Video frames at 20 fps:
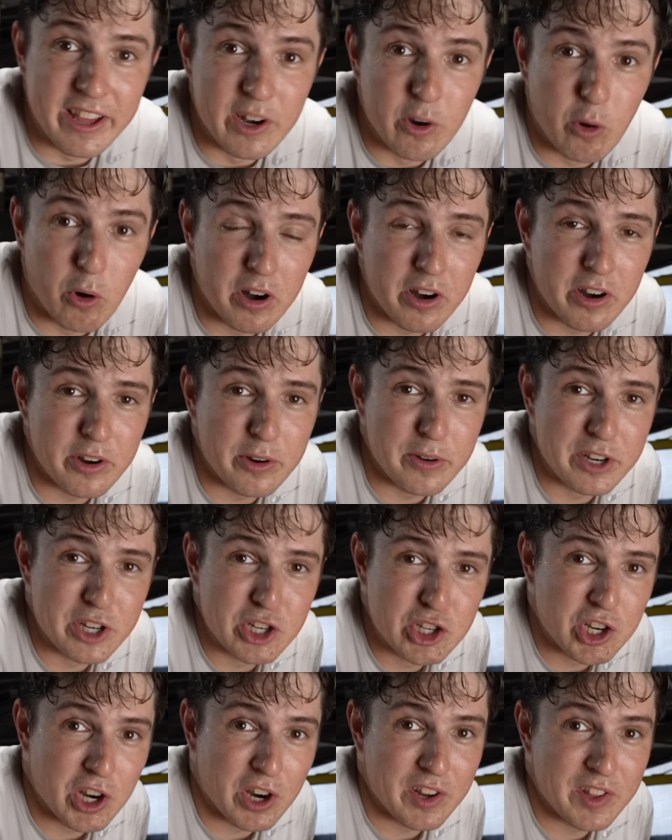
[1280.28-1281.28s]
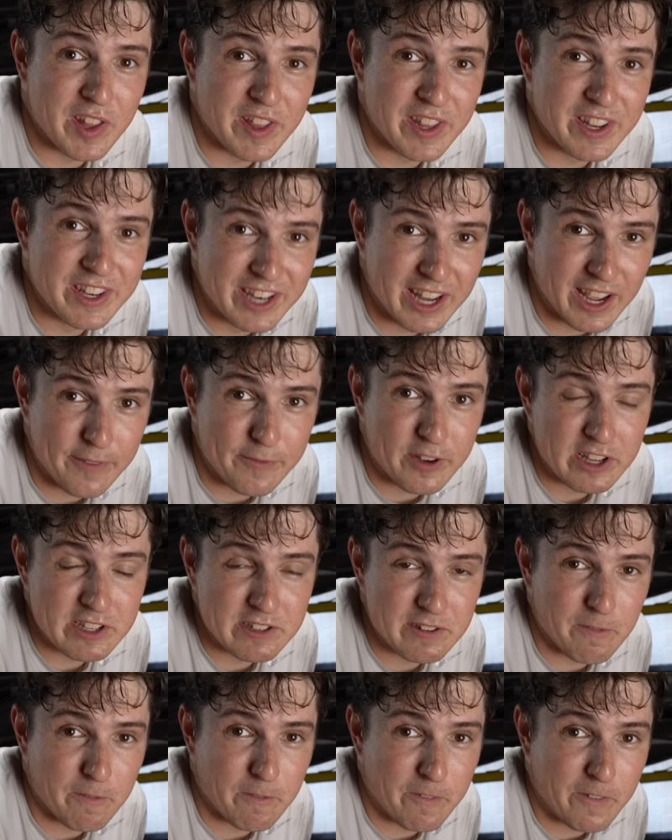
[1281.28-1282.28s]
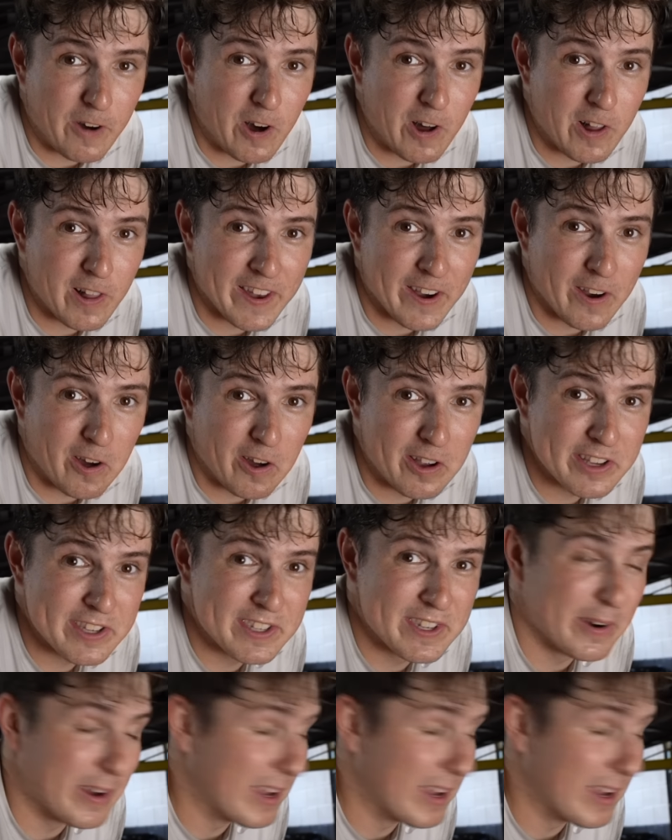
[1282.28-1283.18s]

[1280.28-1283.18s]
in order to ensure that the diff doesn't fall and also